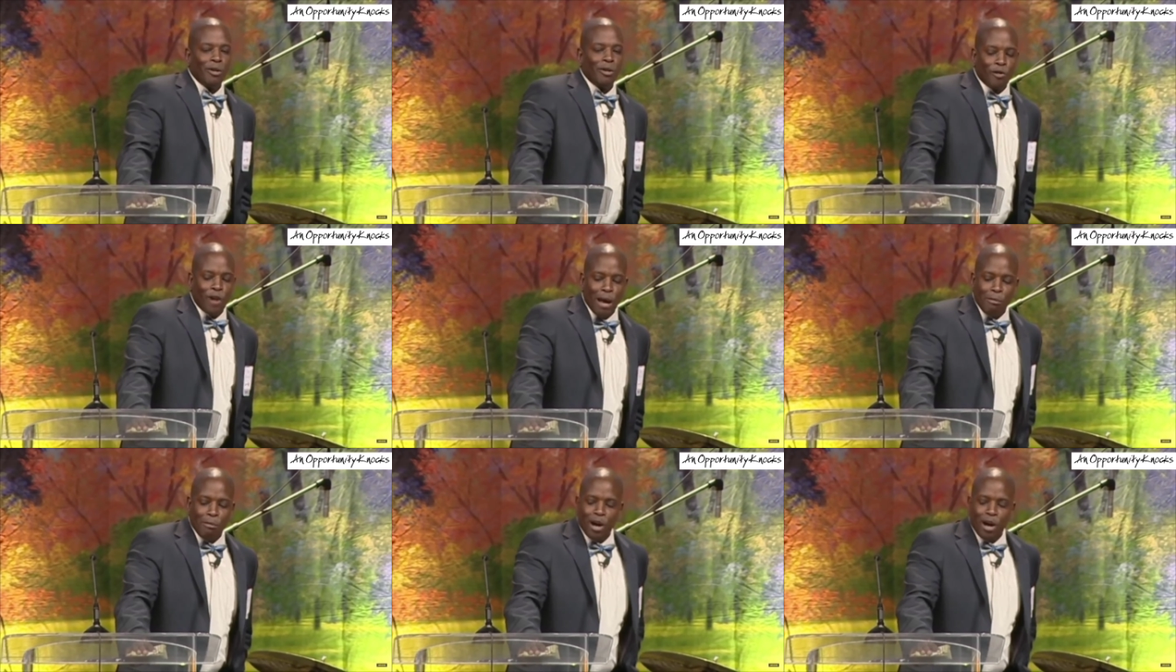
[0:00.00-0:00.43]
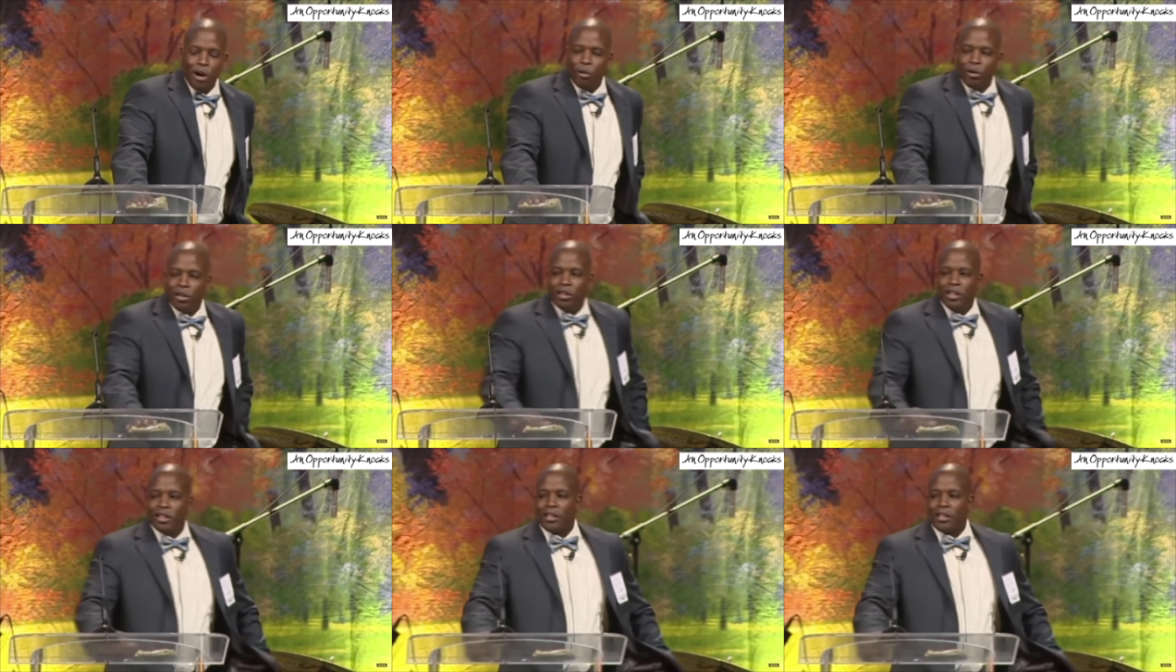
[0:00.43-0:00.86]
But grandma
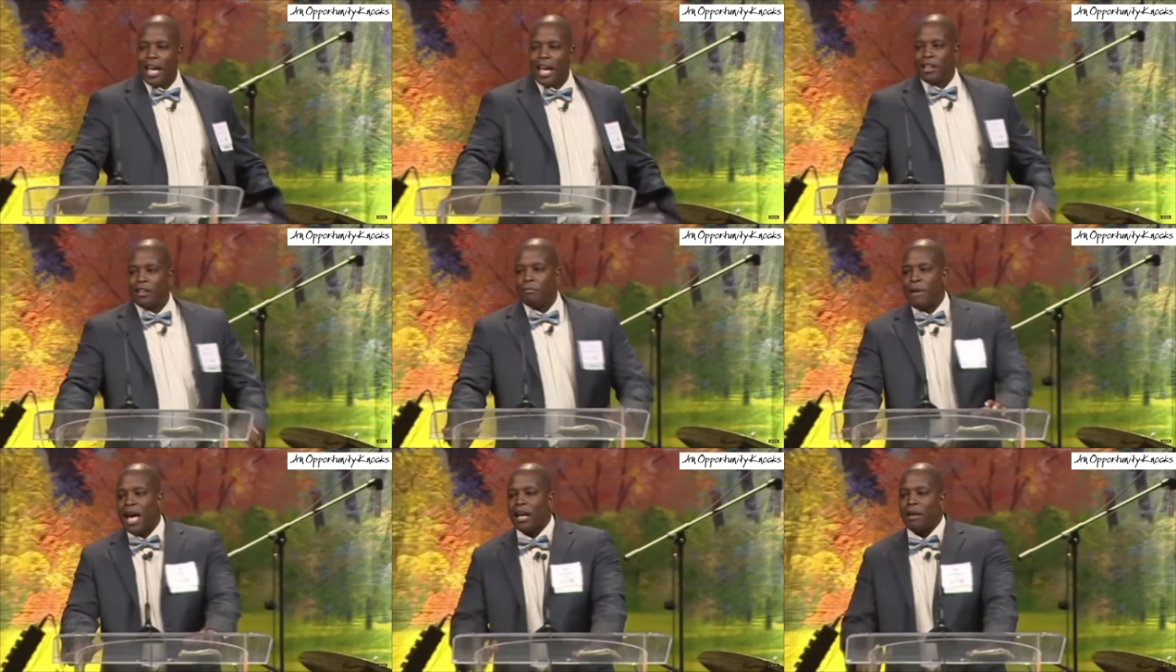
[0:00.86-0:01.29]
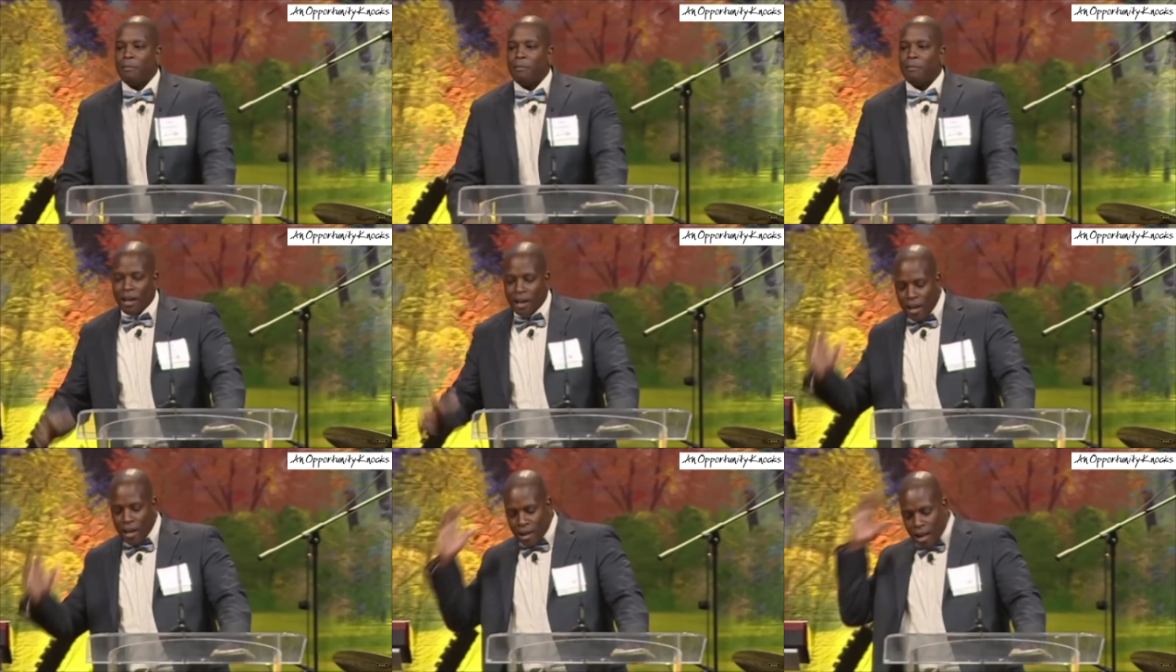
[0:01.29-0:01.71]
would look at the back of
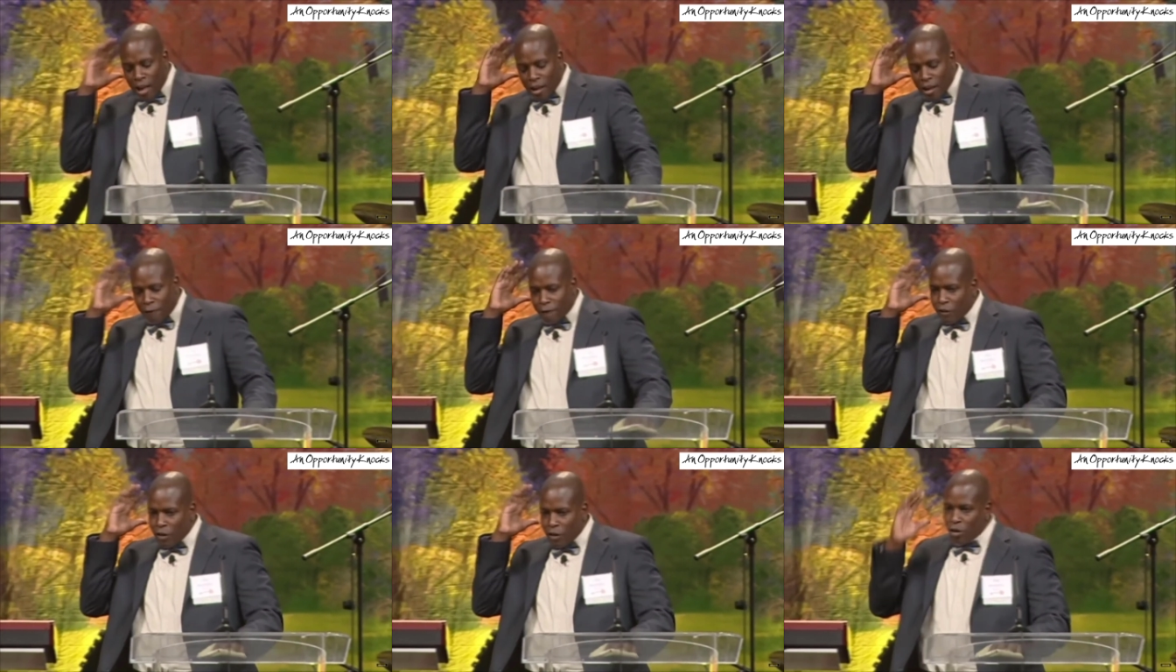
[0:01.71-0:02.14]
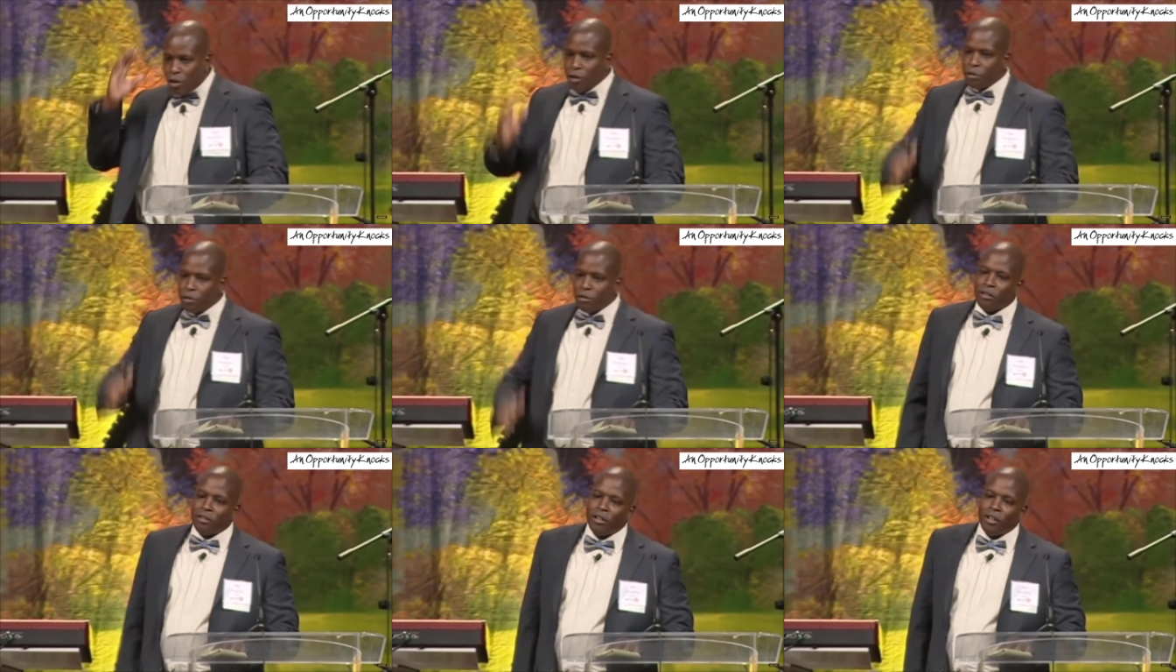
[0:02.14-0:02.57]
my head. I could feel
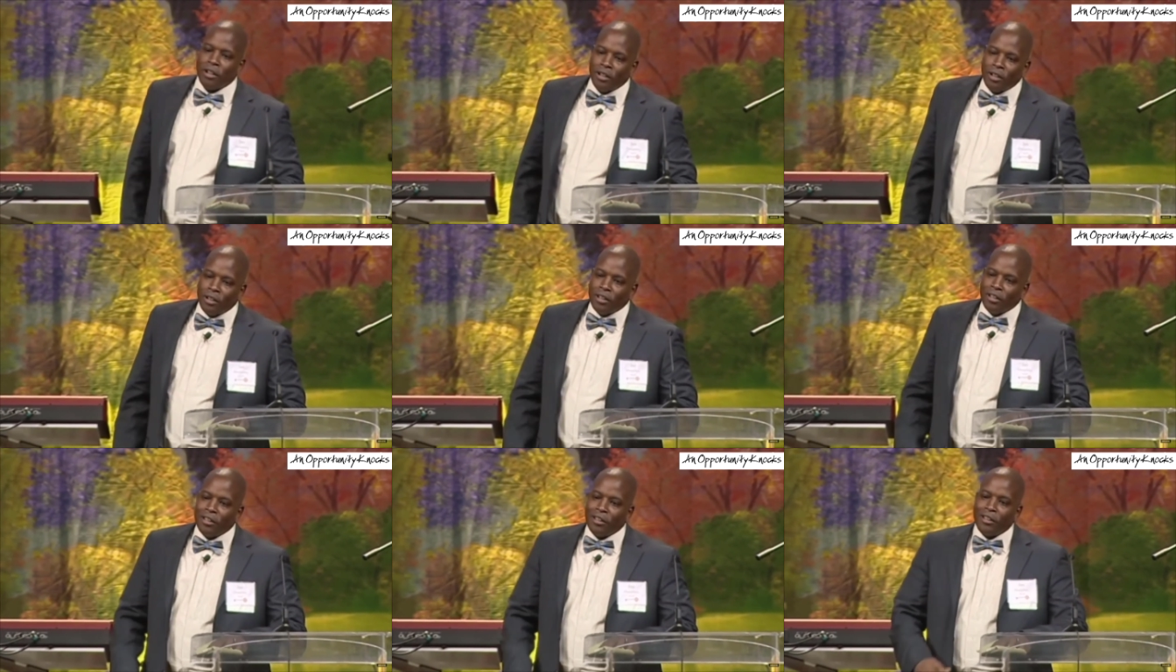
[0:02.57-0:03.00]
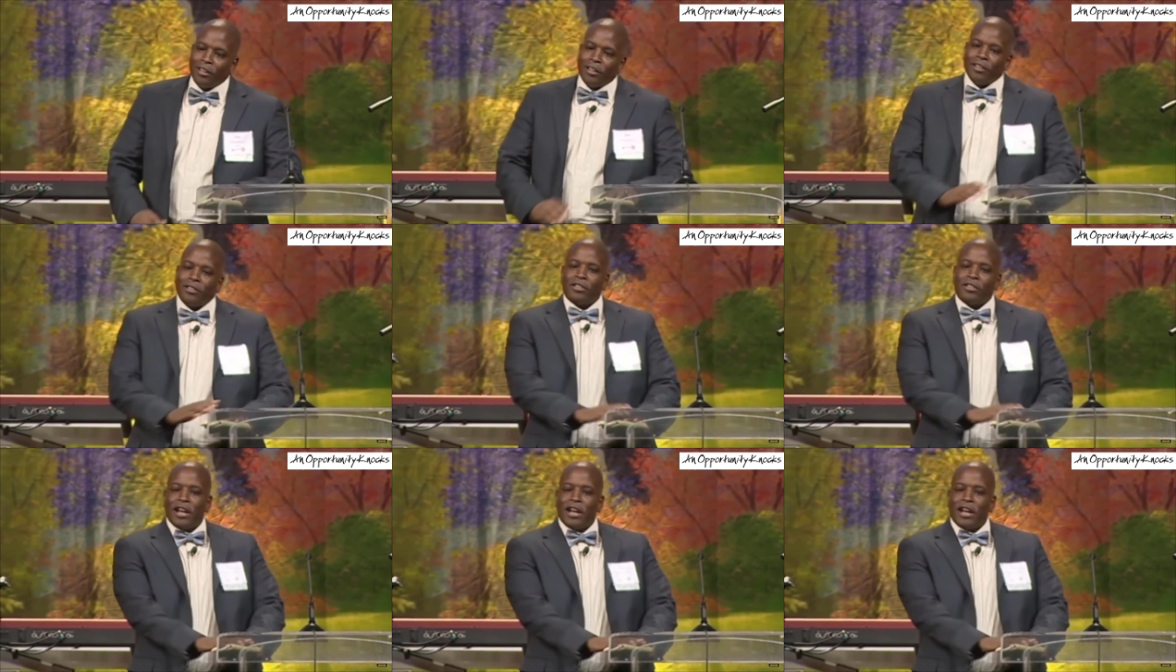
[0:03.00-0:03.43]
her
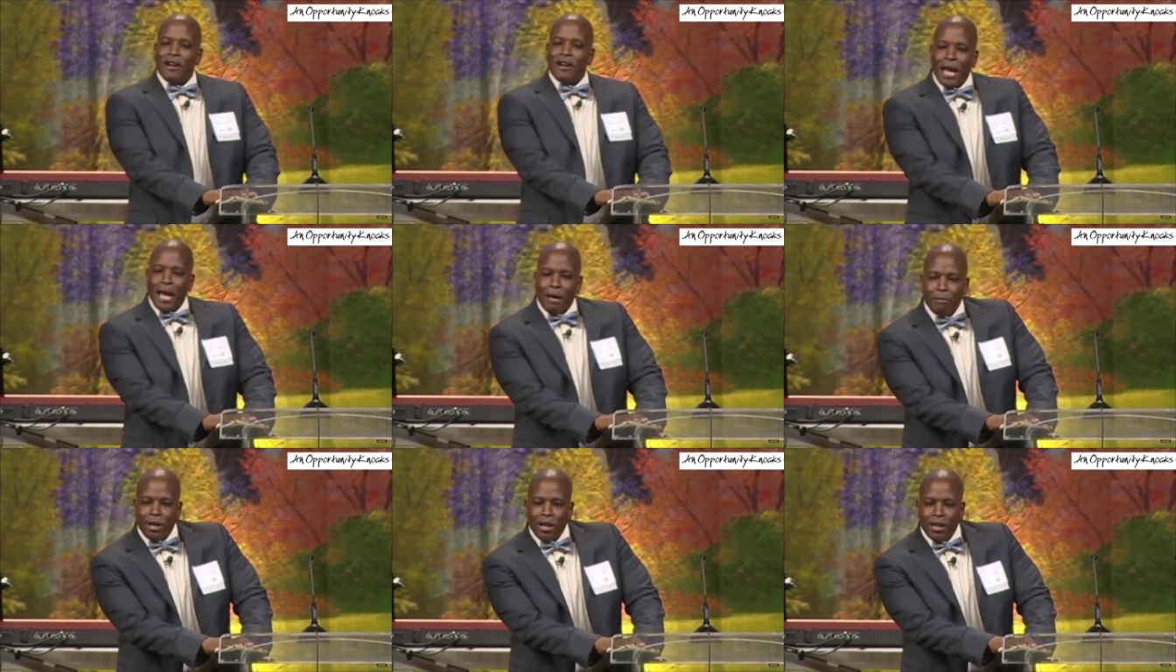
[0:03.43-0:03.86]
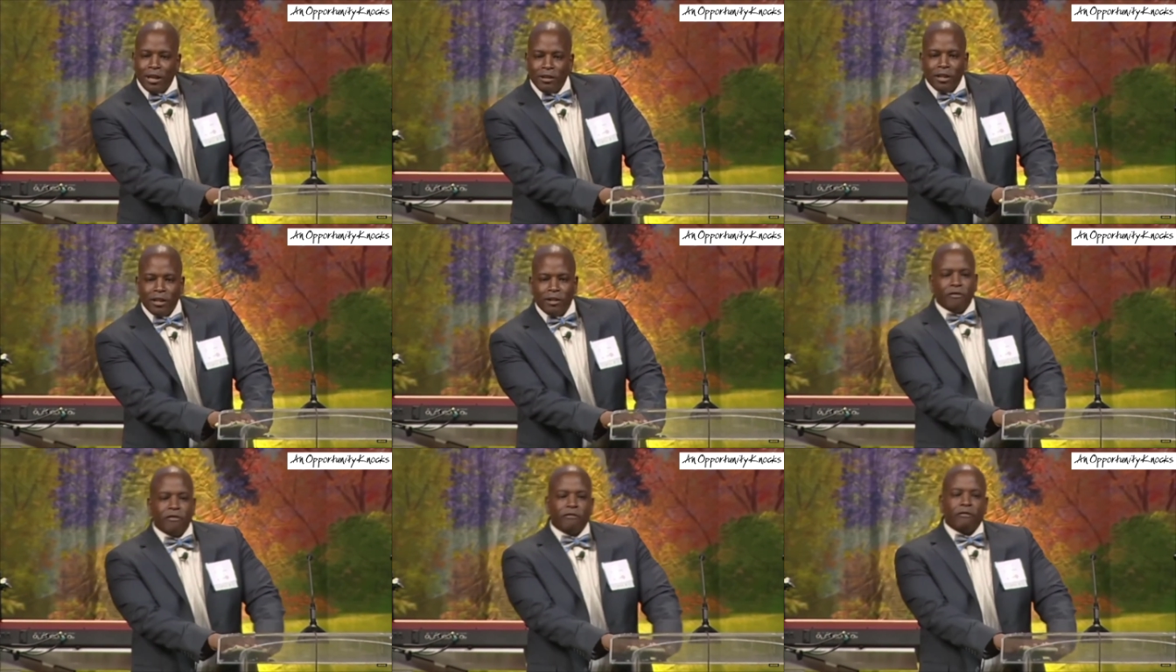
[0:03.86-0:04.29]
staring at me.
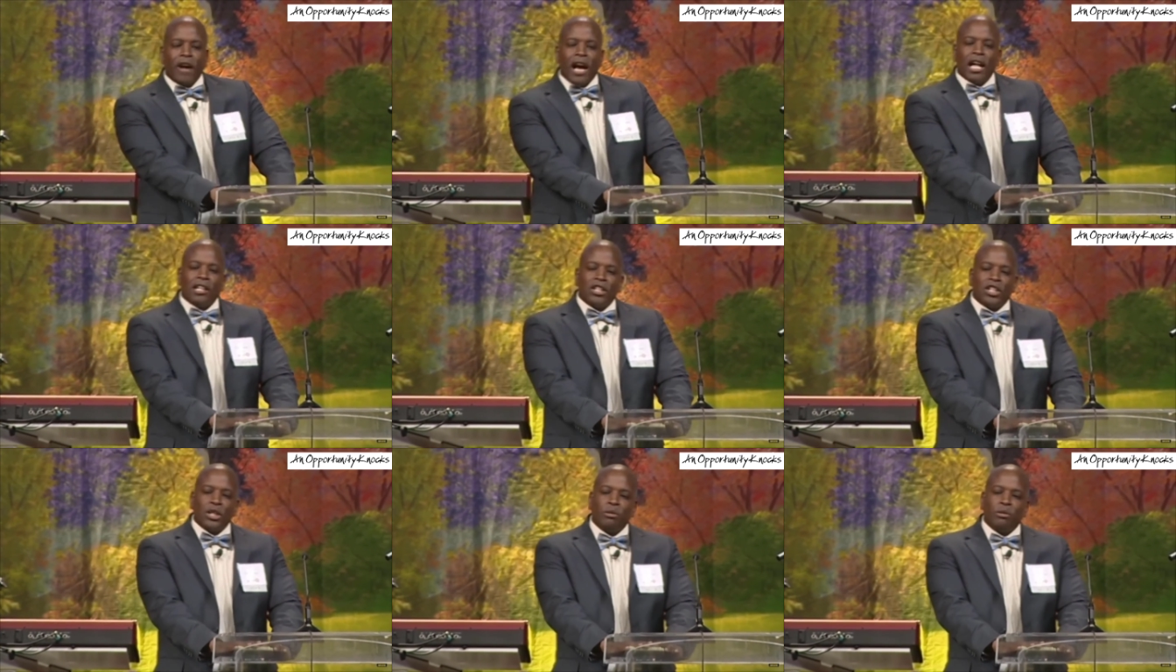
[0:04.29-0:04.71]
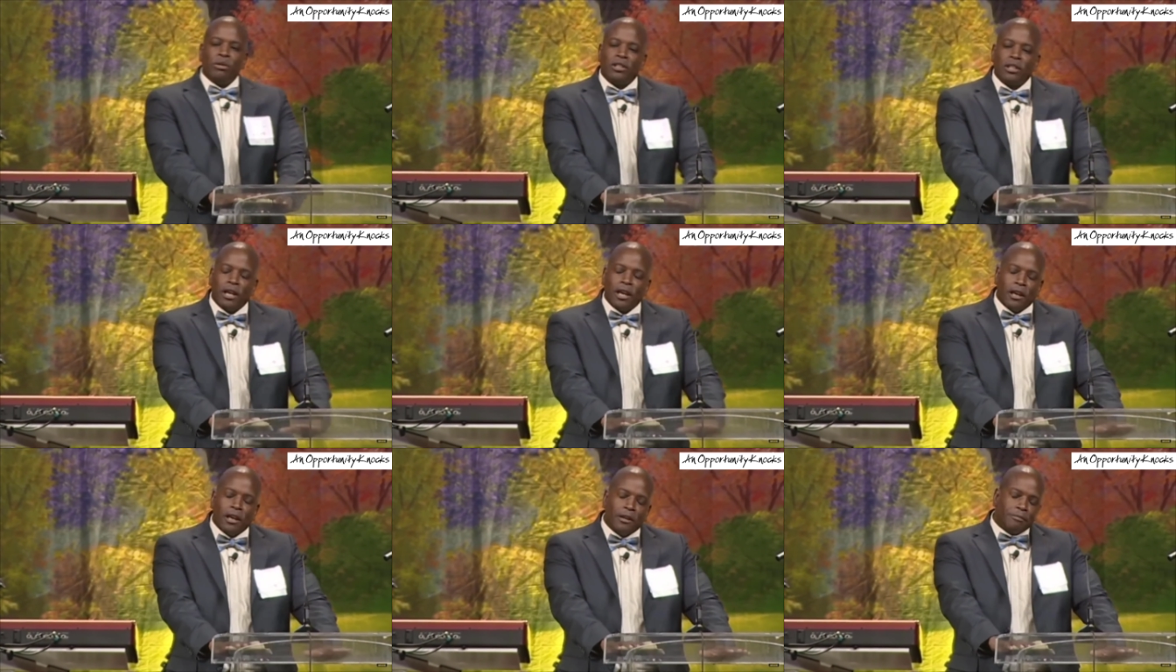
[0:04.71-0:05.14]
And then finally she would
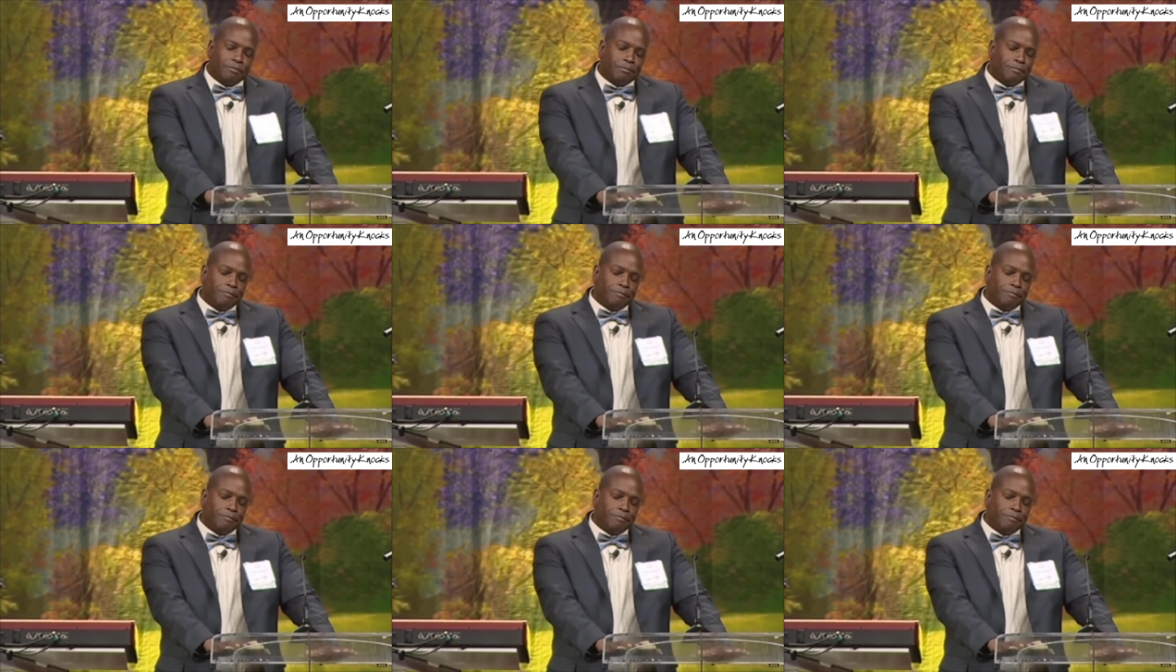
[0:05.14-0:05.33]
say,